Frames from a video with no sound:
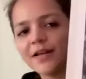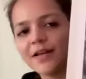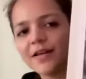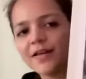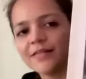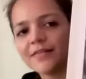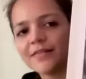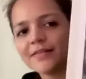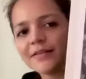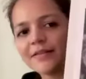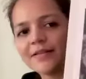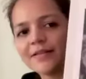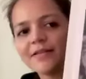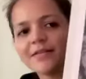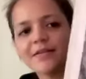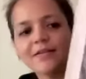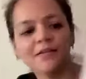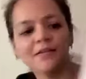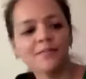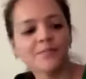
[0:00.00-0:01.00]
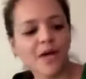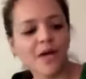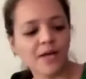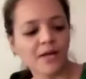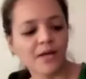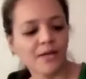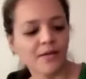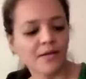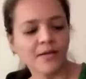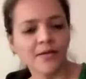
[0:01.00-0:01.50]
health and healing
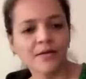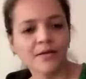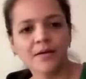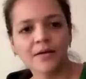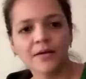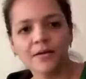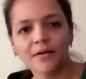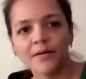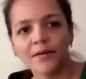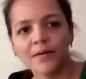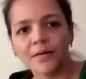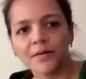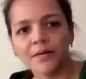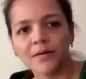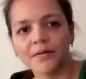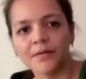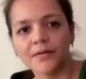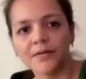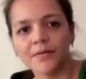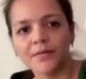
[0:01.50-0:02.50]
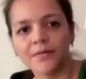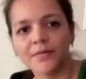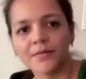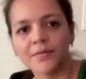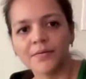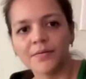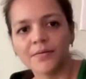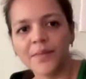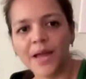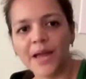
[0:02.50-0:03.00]
by uh,
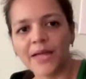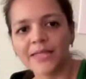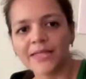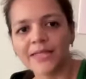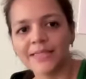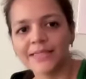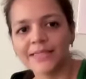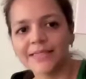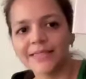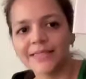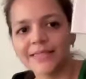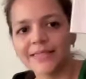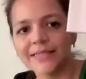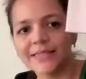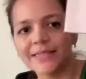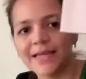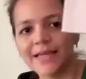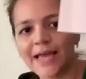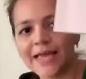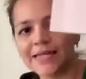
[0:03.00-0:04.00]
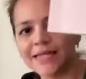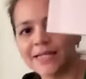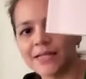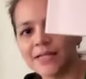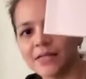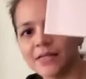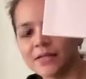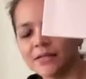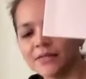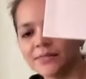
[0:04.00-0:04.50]
Max
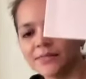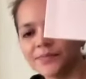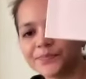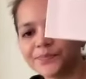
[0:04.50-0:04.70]
Heindel.